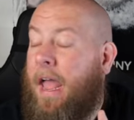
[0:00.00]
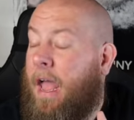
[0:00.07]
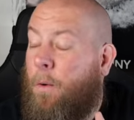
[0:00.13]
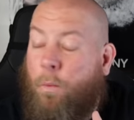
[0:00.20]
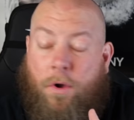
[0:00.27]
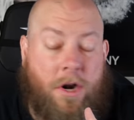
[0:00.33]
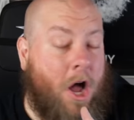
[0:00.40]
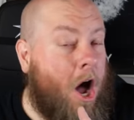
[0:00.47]

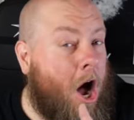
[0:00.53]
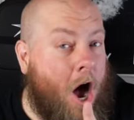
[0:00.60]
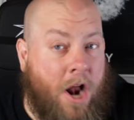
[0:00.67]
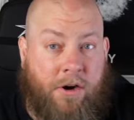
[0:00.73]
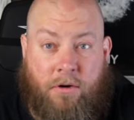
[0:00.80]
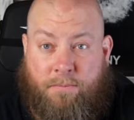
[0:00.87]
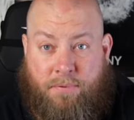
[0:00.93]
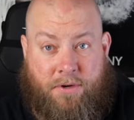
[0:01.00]

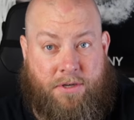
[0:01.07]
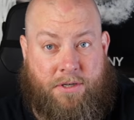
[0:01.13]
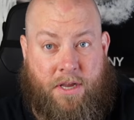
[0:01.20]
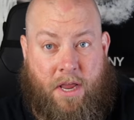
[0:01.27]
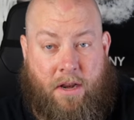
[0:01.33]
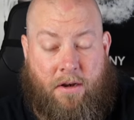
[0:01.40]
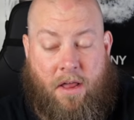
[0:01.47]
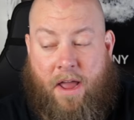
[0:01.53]

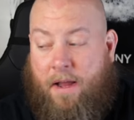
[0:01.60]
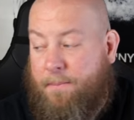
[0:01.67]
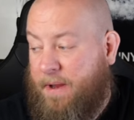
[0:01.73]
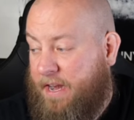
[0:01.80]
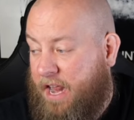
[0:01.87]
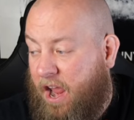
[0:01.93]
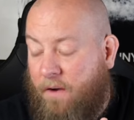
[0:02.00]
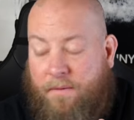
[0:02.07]
100%. I
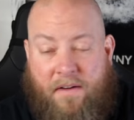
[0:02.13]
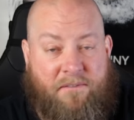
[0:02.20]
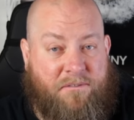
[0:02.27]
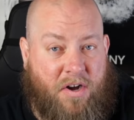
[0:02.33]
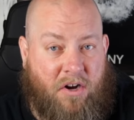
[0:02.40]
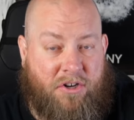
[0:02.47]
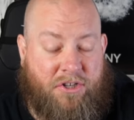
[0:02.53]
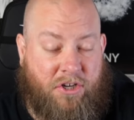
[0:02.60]
mean, every
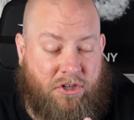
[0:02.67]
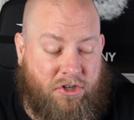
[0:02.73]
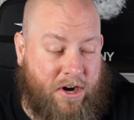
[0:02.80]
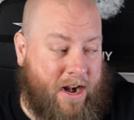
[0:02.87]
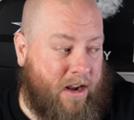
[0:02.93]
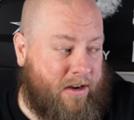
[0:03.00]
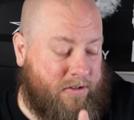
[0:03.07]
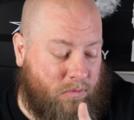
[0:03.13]
function try
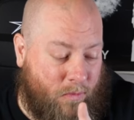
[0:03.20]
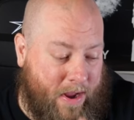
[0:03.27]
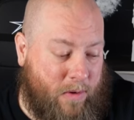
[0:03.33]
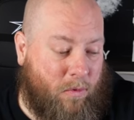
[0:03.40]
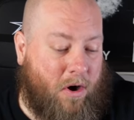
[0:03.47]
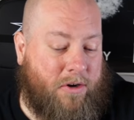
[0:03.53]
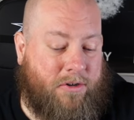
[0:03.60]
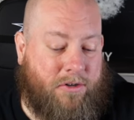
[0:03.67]
it out because the Weight
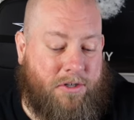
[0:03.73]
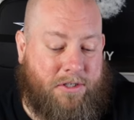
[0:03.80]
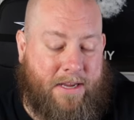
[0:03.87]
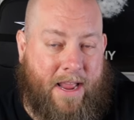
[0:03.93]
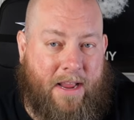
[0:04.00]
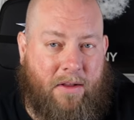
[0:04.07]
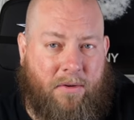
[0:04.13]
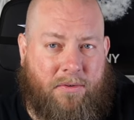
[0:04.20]
Watcher
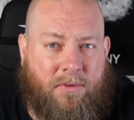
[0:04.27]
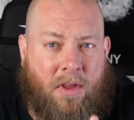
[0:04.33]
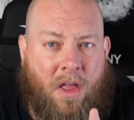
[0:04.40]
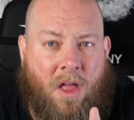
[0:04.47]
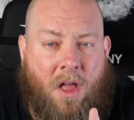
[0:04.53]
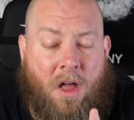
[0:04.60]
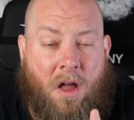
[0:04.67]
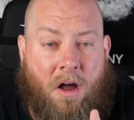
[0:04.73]
scales
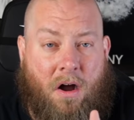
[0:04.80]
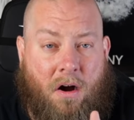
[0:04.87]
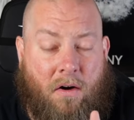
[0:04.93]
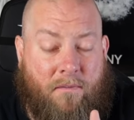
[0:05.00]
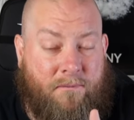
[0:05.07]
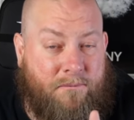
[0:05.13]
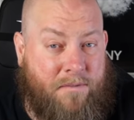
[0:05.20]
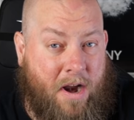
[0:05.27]

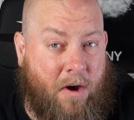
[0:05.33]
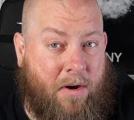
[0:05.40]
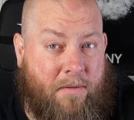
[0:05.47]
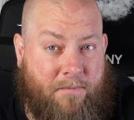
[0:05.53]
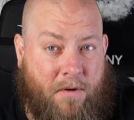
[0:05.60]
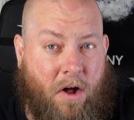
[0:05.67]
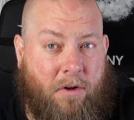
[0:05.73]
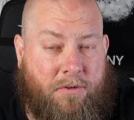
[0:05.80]
are very
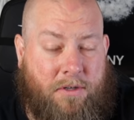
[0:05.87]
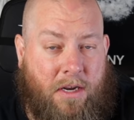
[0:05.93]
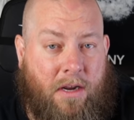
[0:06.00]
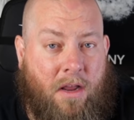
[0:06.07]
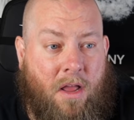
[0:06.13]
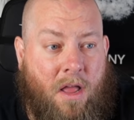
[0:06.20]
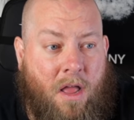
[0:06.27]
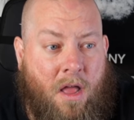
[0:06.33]

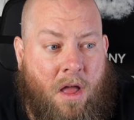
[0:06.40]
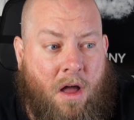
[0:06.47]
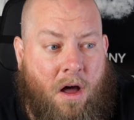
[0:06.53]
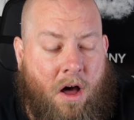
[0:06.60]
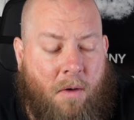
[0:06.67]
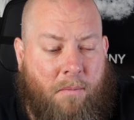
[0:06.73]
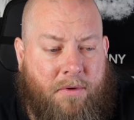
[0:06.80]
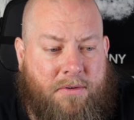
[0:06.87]
faulty.
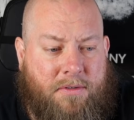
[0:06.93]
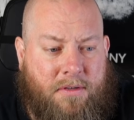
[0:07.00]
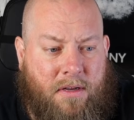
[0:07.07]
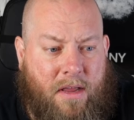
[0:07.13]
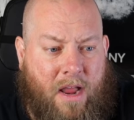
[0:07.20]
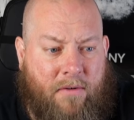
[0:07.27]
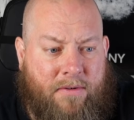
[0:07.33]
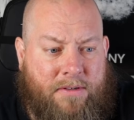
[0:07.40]
Almost
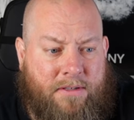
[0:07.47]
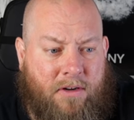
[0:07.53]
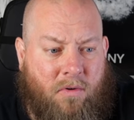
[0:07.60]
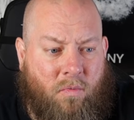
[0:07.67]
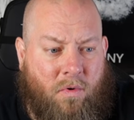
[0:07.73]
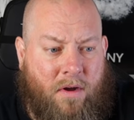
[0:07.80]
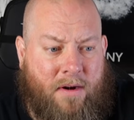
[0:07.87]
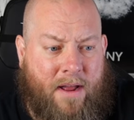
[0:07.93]
every
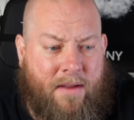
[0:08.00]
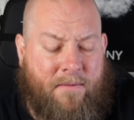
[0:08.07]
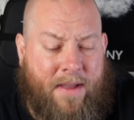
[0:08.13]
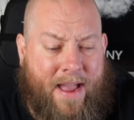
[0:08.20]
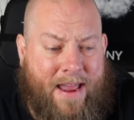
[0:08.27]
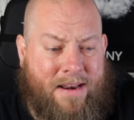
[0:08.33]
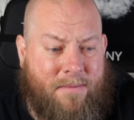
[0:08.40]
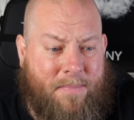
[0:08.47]
single one I've
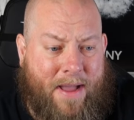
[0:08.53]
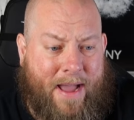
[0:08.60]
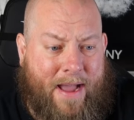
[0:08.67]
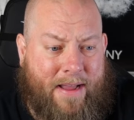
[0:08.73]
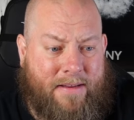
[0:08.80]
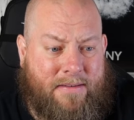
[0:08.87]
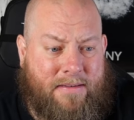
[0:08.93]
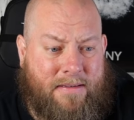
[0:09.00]
had in the
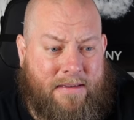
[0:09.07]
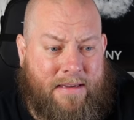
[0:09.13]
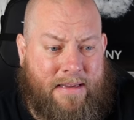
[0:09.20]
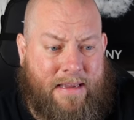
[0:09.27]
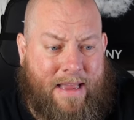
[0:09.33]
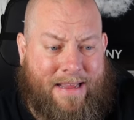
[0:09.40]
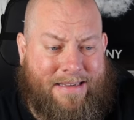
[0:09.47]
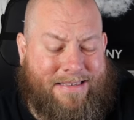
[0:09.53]
past
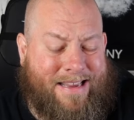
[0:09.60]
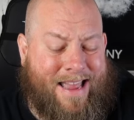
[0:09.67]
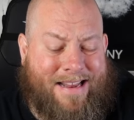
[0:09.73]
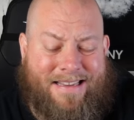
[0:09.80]
has had